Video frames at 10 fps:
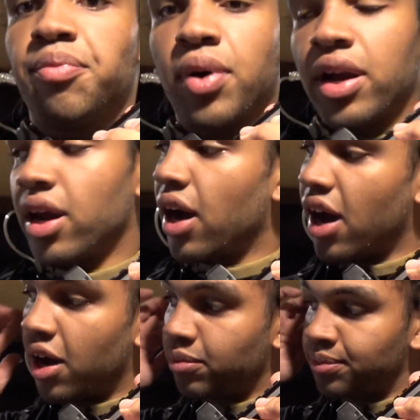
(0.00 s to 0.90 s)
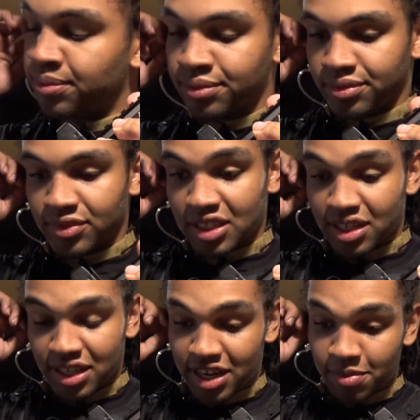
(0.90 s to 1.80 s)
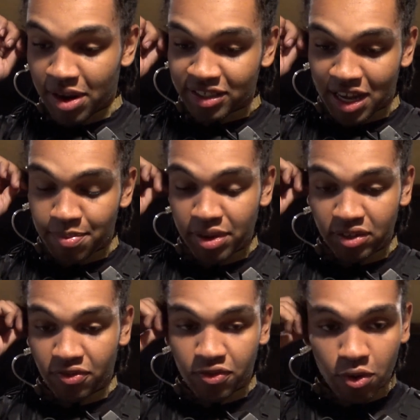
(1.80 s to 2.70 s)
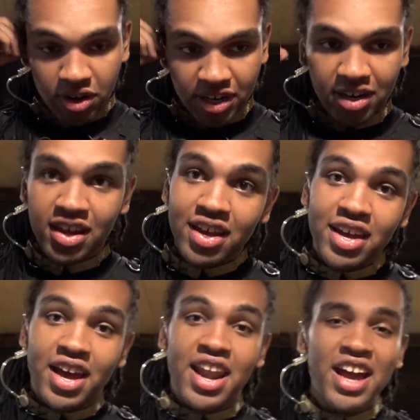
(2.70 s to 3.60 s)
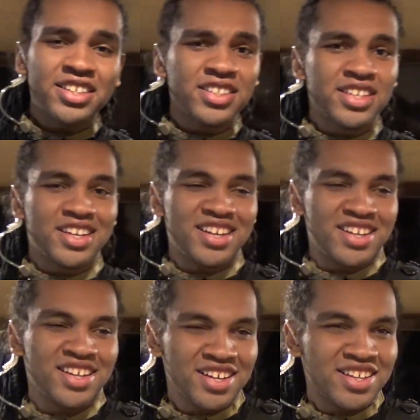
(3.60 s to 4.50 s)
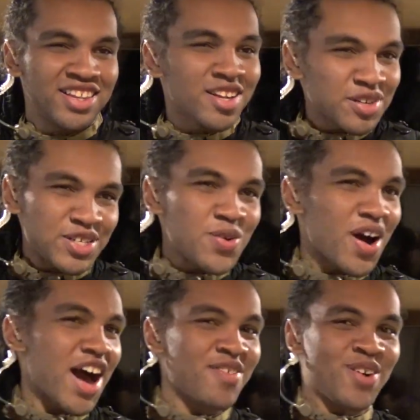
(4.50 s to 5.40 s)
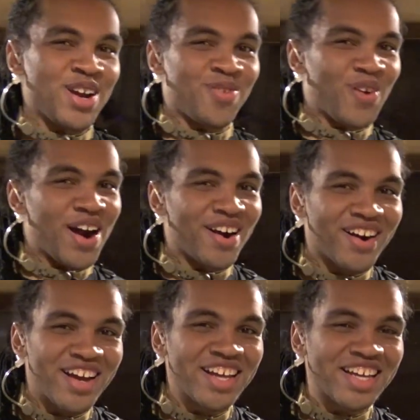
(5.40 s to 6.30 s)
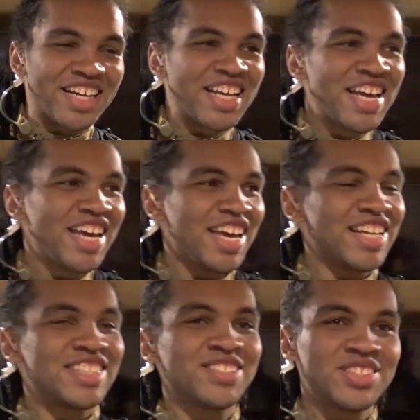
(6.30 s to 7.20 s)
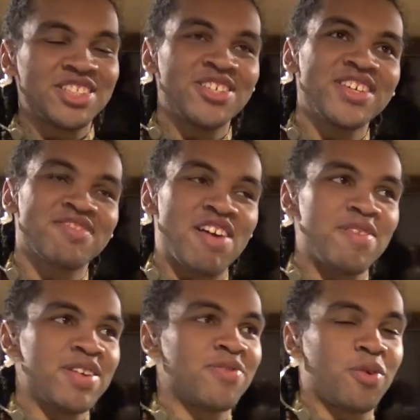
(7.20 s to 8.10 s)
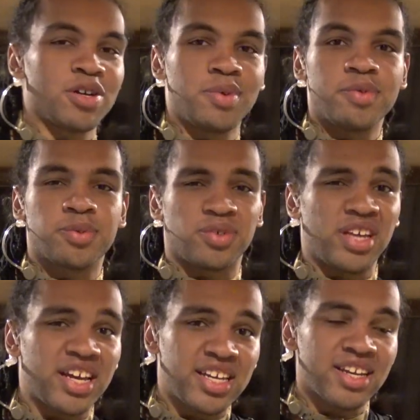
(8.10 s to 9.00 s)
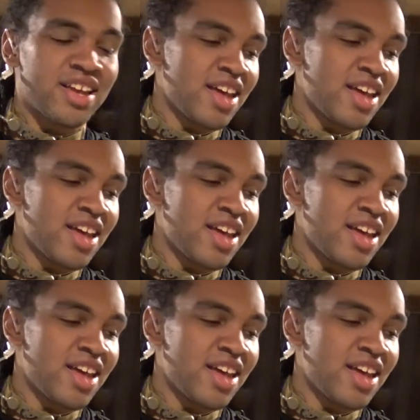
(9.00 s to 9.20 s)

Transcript: but the gearbox I built for it had actually a little bit too high of rate of fire. It was shooting maybe 40 BBs per second.